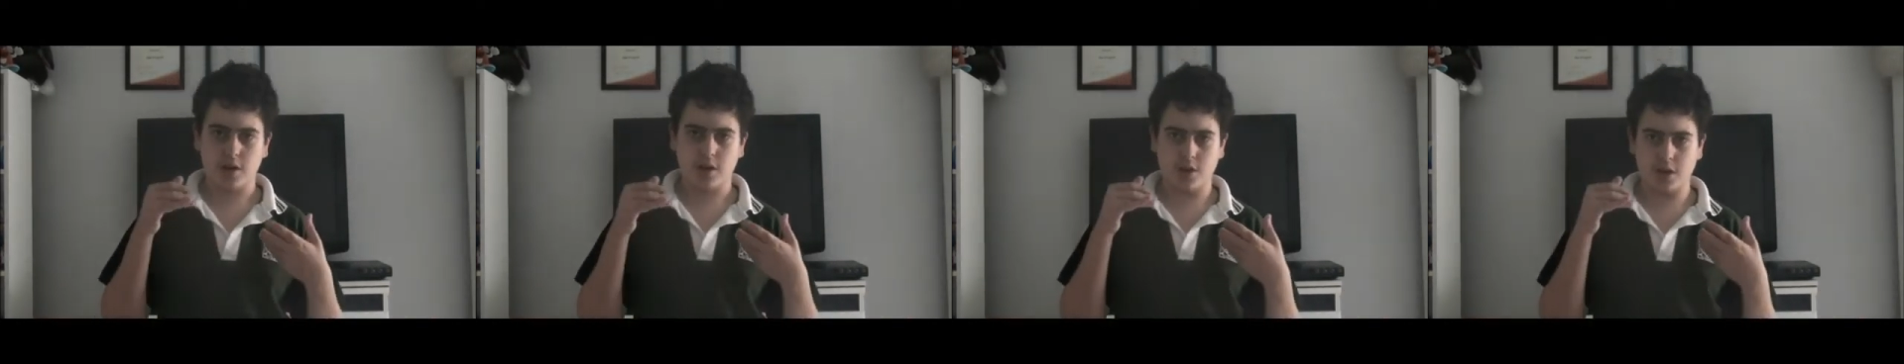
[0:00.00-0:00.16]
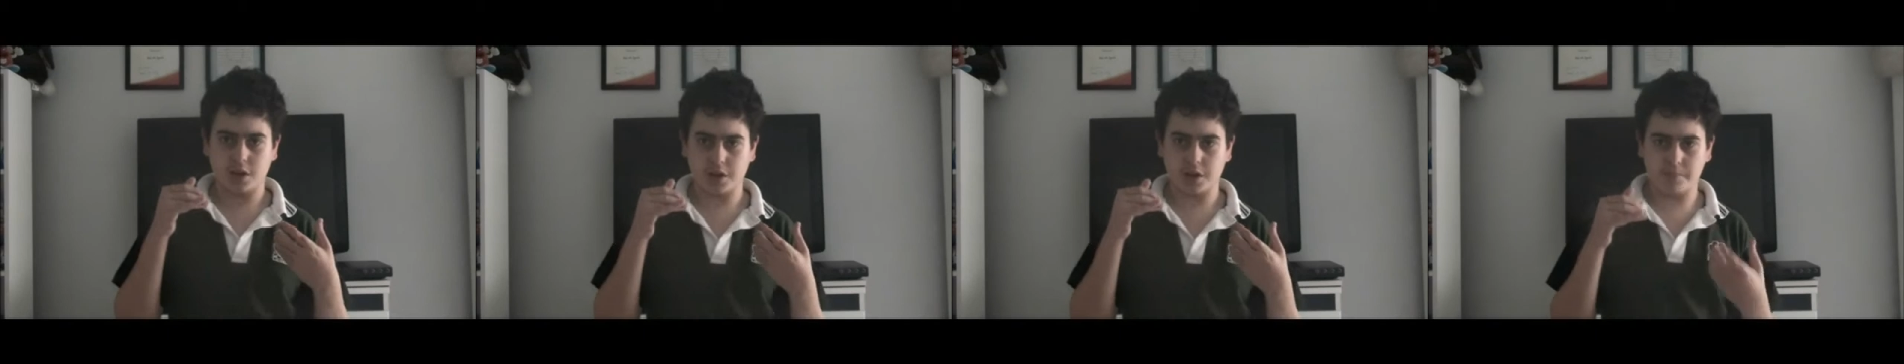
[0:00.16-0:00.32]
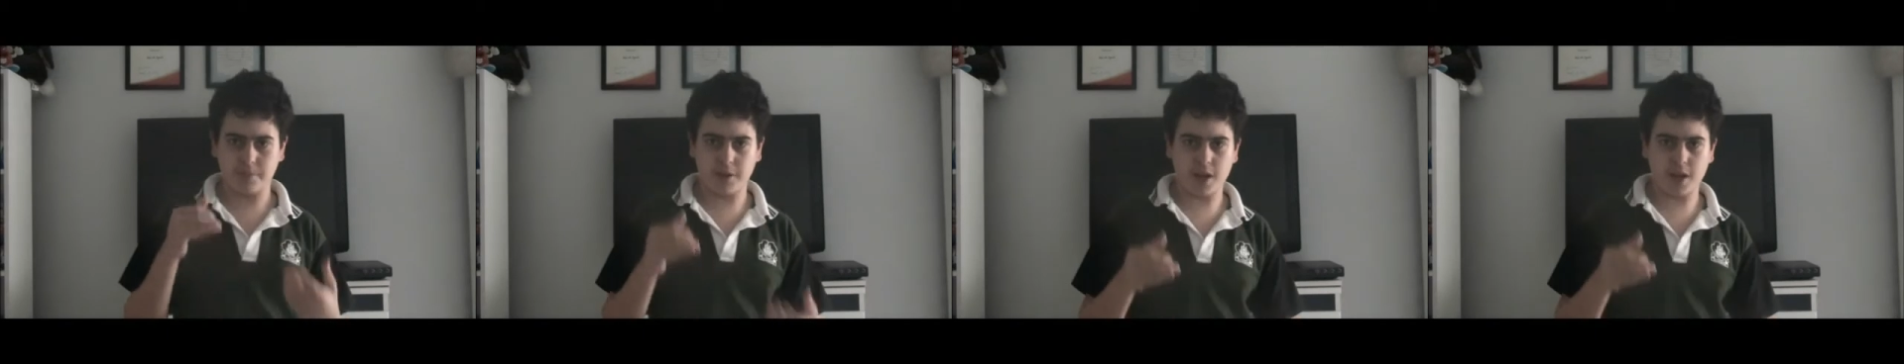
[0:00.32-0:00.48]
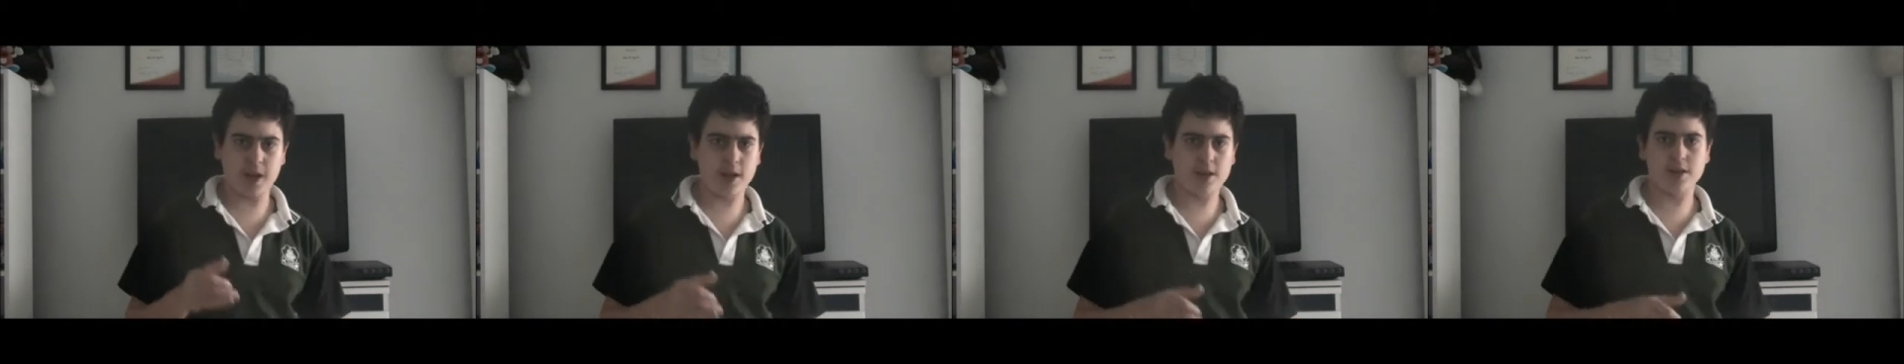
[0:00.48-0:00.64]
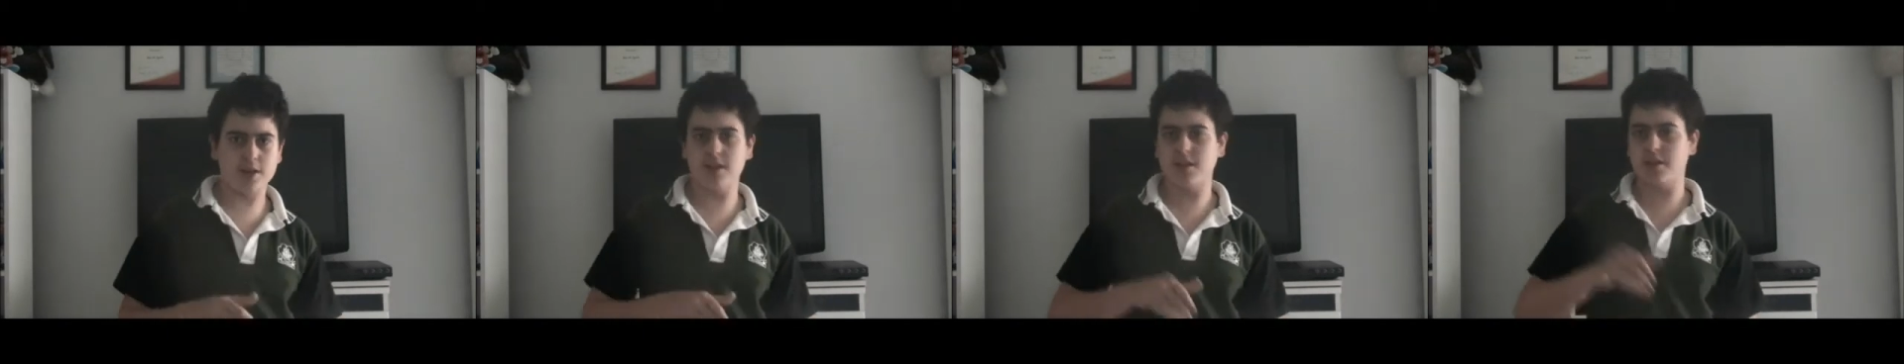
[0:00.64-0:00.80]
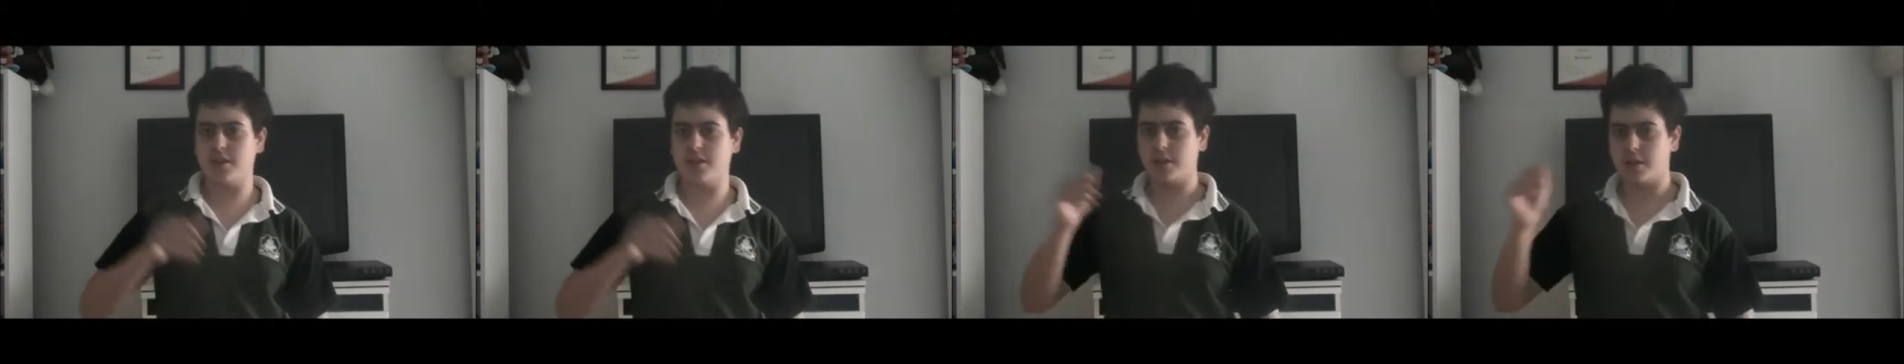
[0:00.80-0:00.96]
you can play
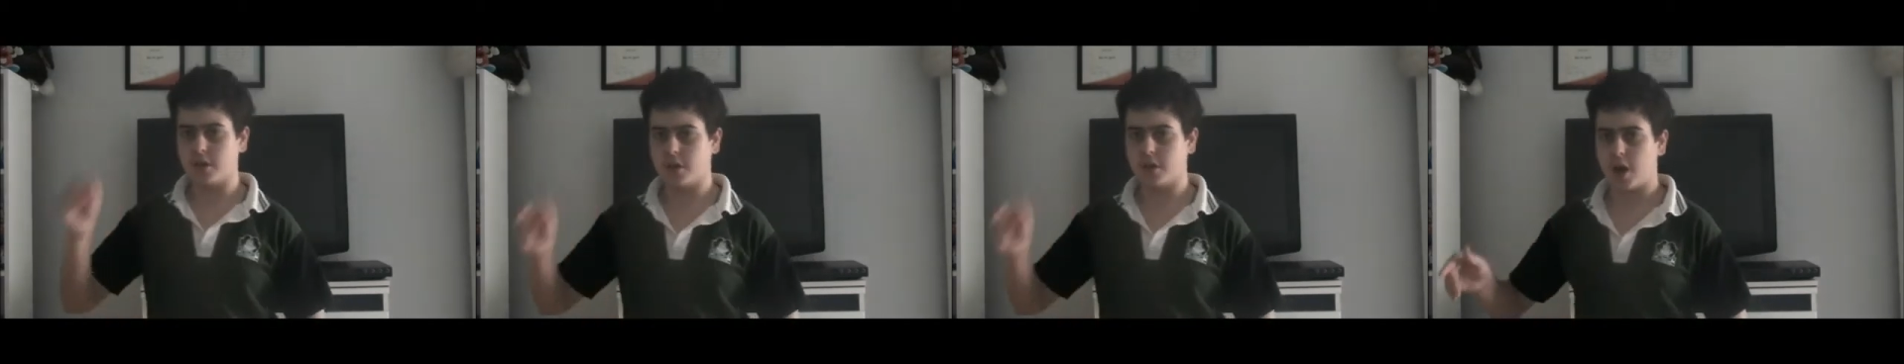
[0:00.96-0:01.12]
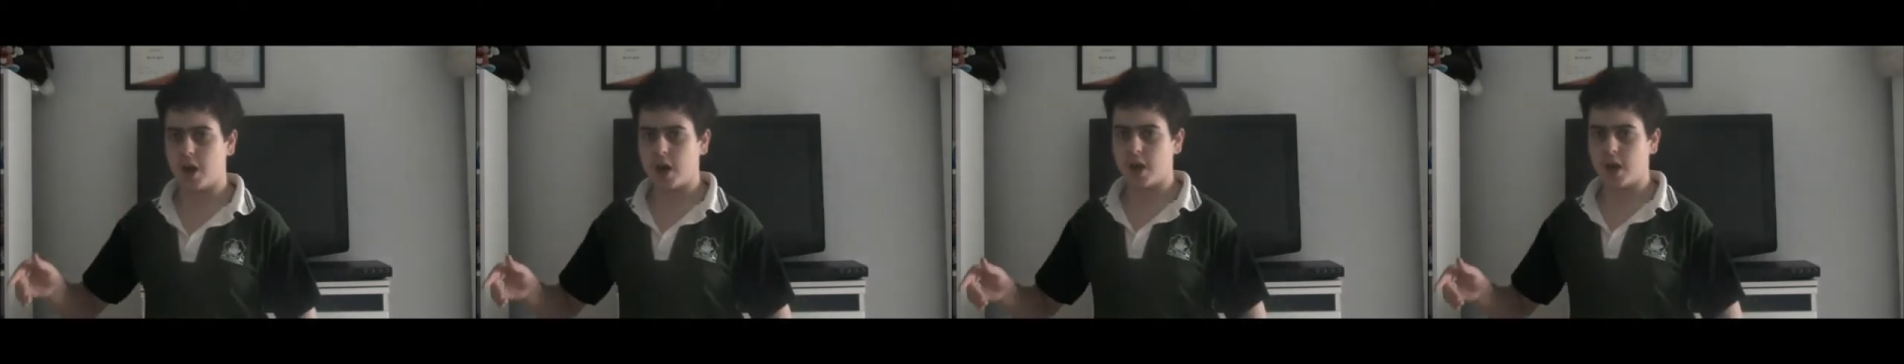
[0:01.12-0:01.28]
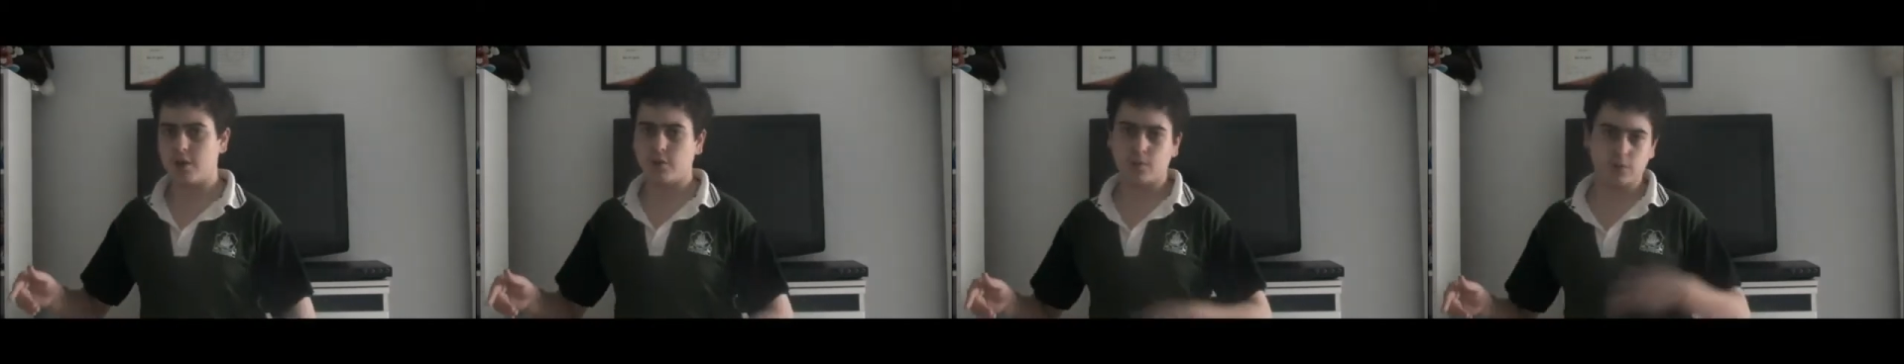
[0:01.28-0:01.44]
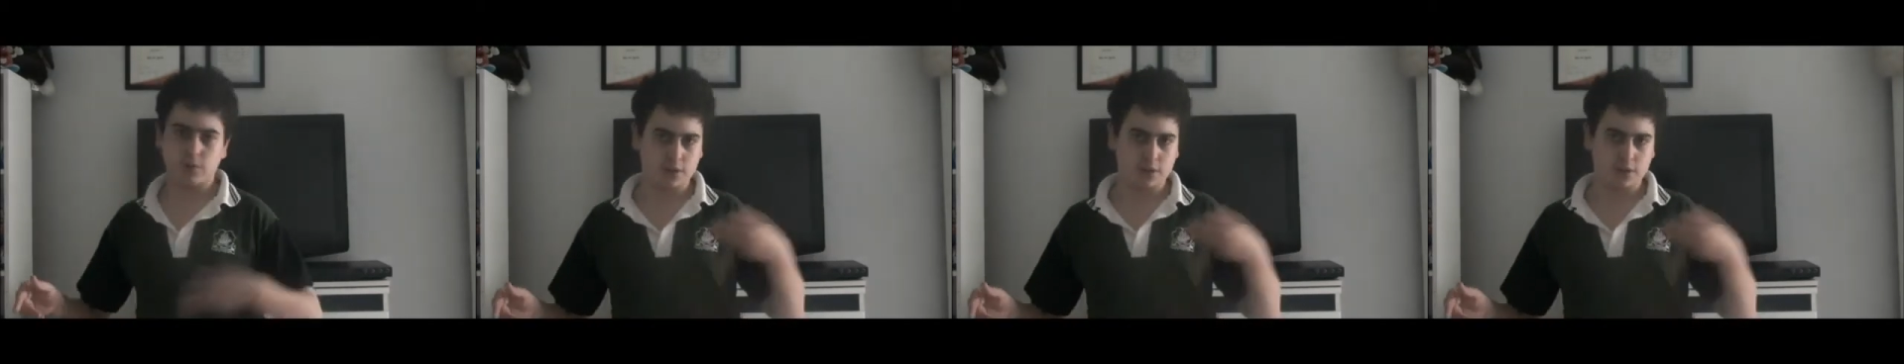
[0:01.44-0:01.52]
as either the guy